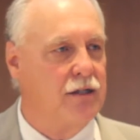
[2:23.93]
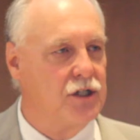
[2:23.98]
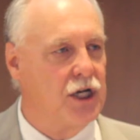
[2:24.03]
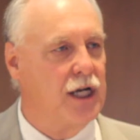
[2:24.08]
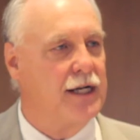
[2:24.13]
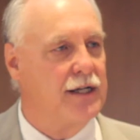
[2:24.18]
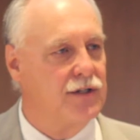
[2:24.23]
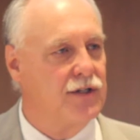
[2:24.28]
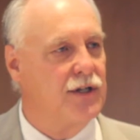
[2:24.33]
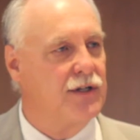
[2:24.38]

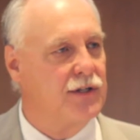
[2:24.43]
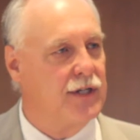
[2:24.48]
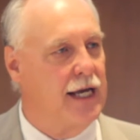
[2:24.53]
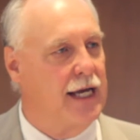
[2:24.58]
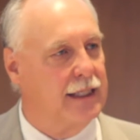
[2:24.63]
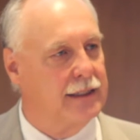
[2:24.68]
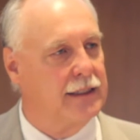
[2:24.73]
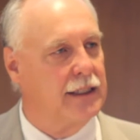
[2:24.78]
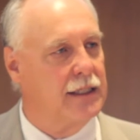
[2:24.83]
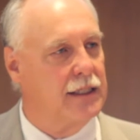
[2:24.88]
Genesis,
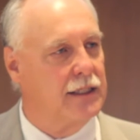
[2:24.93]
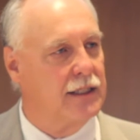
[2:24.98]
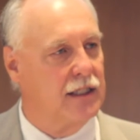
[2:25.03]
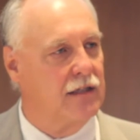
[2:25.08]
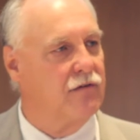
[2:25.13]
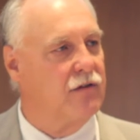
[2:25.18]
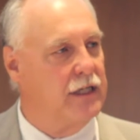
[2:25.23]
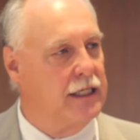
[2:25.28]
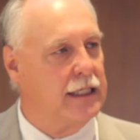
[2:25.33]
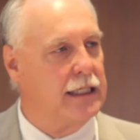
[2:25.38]

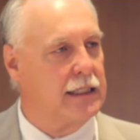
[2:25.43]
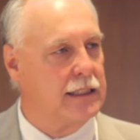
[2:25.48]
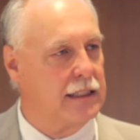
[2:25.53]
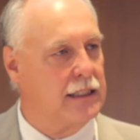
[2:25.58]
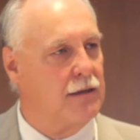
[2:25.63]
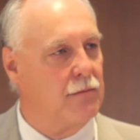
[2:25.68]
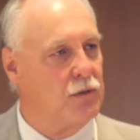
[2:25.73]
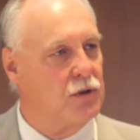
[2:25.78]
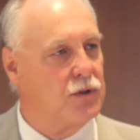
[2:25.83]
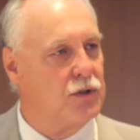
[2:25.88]
Exodus,
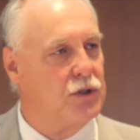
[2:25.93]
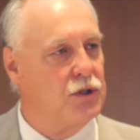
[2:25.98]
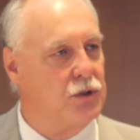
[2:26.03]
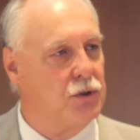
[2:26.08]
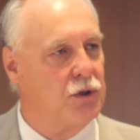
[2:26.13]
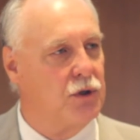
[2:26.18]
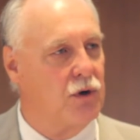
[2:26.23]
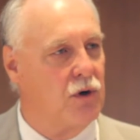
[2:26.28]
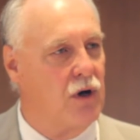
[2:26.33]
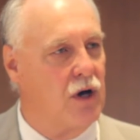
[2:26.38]
Leviticus, Numbers, and
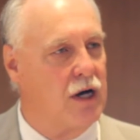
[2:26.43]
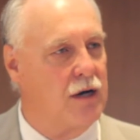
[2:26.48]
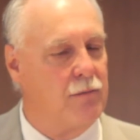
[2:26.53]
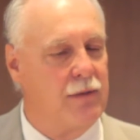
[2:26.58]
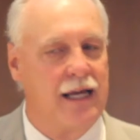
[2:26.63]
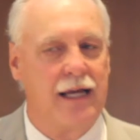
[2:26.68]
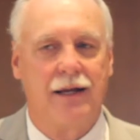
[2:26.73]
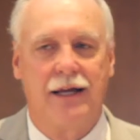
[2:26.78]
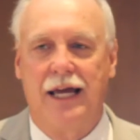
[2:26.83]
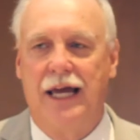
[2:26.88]

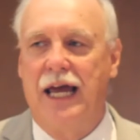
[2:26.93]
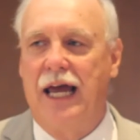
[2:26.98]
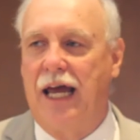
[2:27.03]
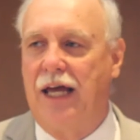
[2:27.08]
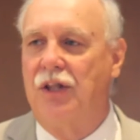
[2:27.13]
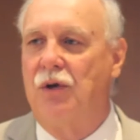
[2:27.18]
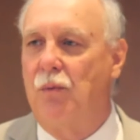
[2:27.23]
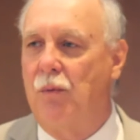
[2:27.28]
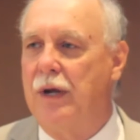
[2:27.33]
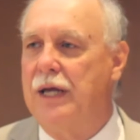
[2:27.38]
Deuteronomy.
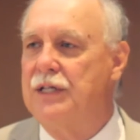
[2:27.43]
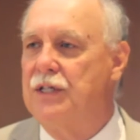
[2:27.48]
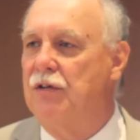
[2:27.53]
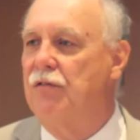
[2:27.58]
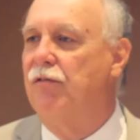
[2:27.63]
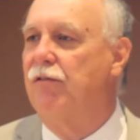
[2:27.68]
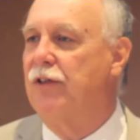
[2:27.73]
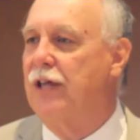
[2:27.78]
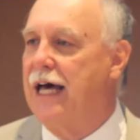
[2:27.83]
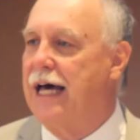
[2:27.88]
And the
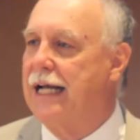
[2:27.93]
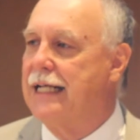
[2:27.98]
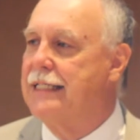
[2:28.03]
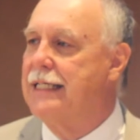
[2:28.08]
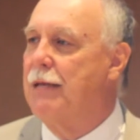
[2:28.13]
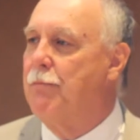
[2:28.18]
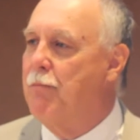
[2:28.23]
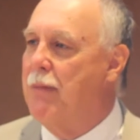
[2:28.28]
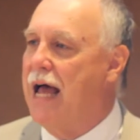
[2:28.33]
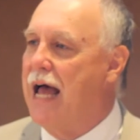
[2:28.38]
reason for that
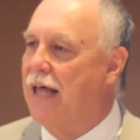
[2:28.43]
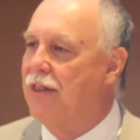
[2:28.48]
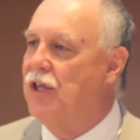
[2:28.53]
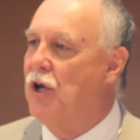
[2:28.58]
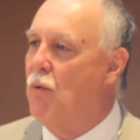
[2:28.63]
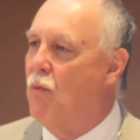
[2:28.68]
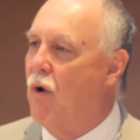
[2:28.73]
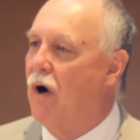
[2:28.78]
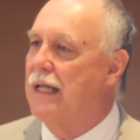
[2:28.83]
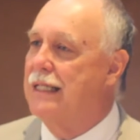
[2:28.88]
is that
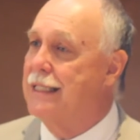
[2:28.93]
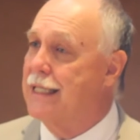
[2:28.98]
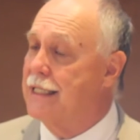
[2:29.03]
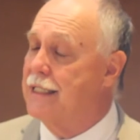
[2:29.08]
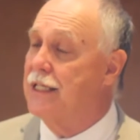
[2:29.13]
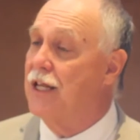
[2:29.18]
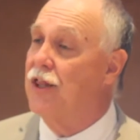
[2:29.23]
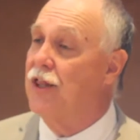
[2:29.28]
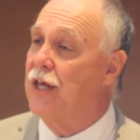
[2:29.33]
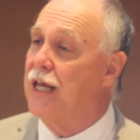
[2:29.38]
Matthew wants
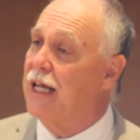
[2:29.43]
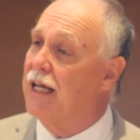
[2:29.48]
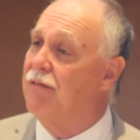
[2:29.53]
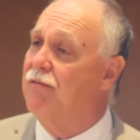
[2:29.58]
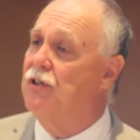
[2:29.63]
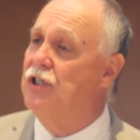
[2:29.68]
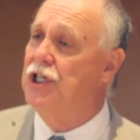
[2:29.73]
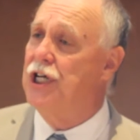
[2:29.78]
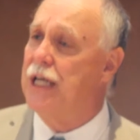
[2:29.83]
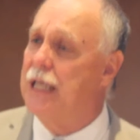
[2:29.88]
us to think
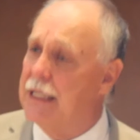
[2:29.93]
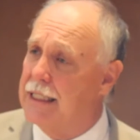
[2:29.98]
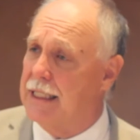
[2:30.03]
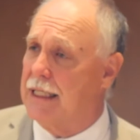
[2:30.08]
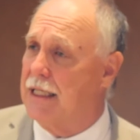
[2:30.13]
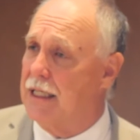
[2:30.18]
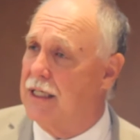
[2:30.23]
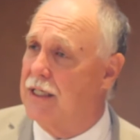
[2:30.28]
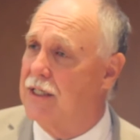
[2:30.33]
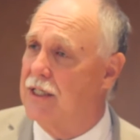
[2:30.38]
of
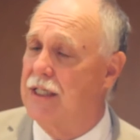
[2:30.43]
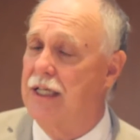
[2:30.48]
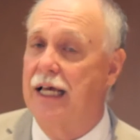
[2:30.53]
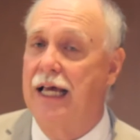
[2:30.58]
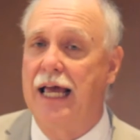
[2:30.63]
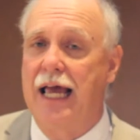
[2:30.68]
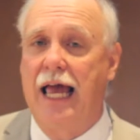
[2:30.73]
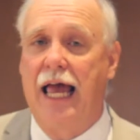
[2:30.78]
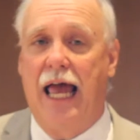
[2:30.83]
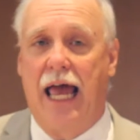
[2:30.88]

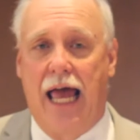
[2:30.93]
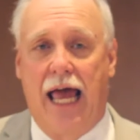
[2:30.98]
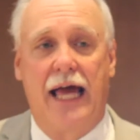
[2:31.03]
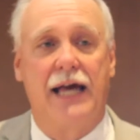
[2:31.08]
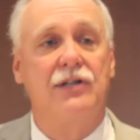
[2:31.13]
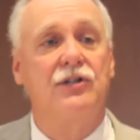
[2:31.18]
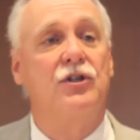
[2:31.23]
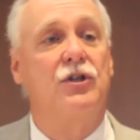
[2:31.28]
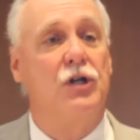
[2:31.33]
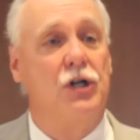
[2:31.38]
Jesus
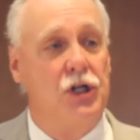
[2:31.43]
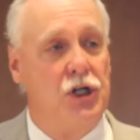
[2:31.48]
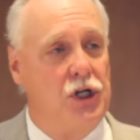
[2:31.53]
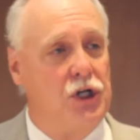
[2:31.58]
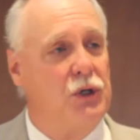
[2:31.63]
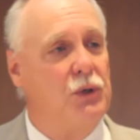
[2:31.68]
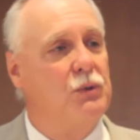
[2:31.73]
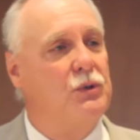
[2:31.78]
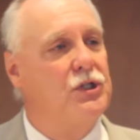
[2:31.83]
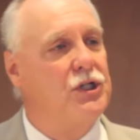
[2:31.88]
as the
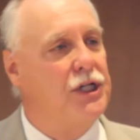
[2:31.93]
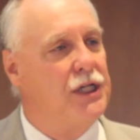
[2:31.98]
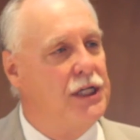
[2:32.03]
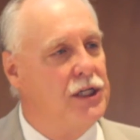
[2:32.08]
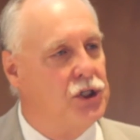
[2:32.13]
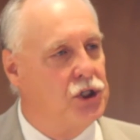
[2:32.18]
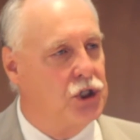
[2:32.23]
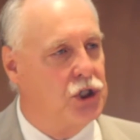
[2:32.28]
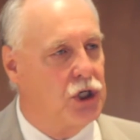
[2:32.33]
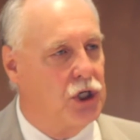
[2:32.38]
new
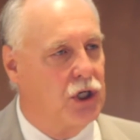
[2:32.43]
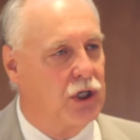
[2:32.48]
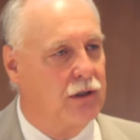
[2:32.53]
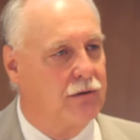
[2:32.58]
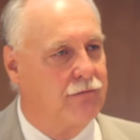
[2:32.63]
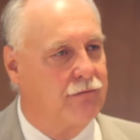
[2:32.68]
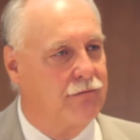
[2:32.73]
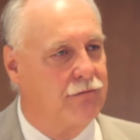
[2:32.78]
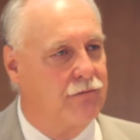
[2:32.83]
teacher,